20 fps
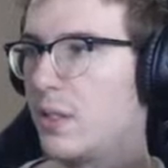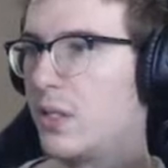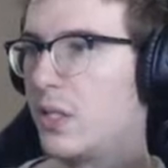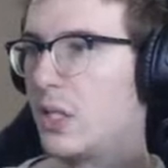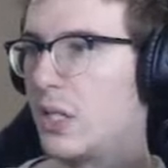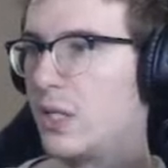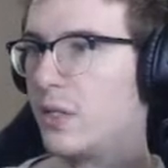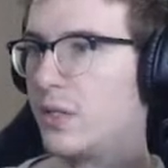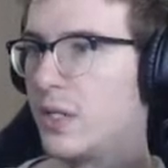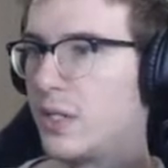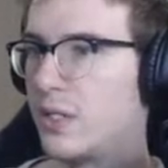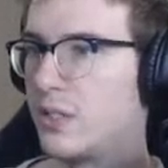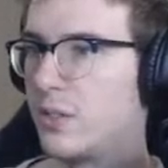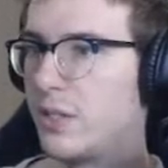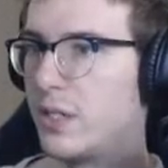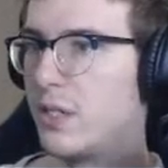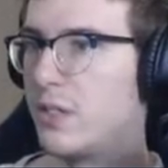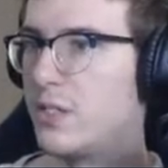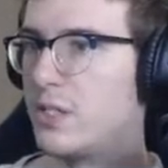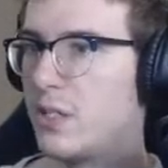Okay, so
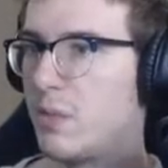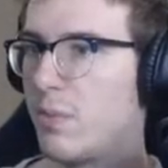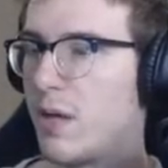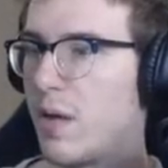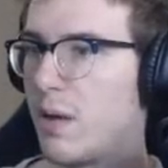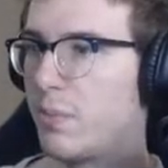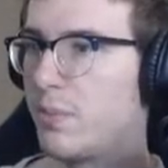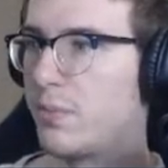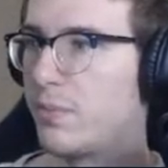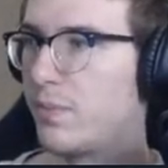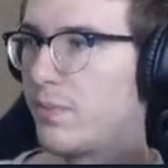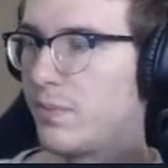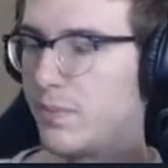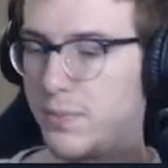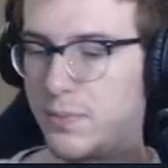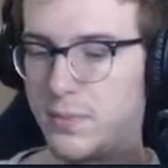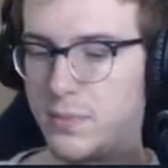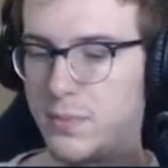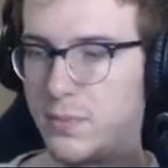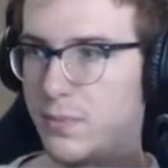here is the map,
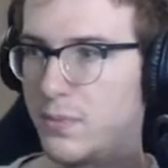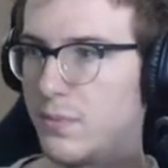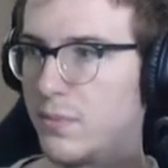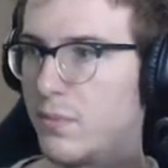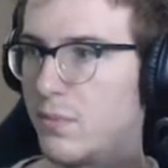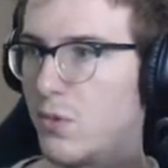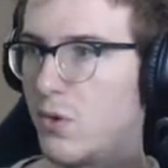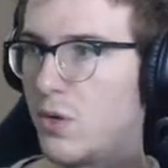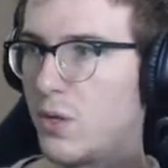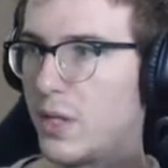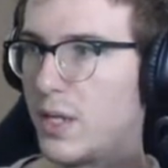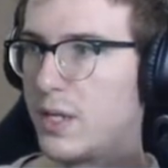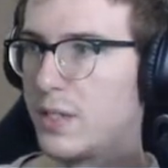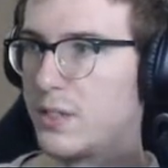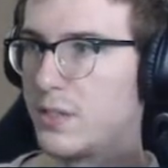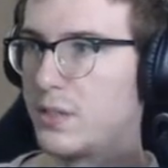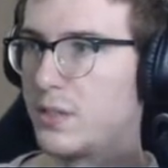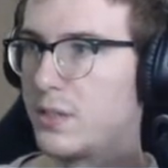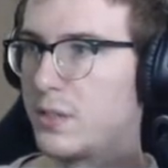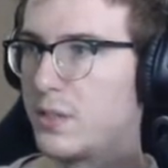more or less.